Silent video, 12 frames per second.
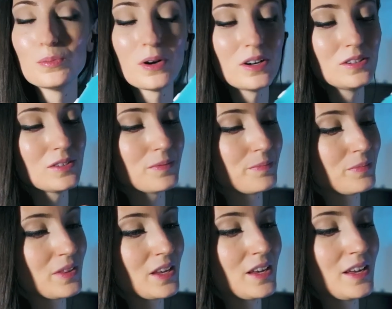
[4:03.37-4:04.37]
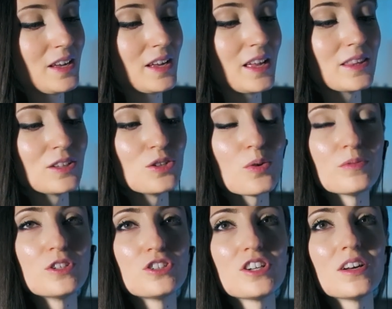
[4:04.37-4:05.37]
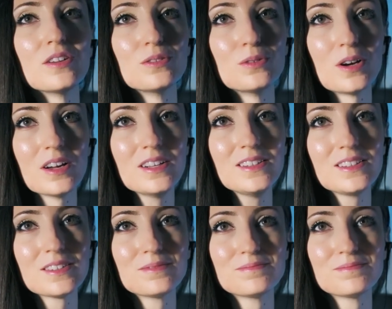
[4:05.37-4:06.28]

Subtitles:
part, and then you have a shell, right?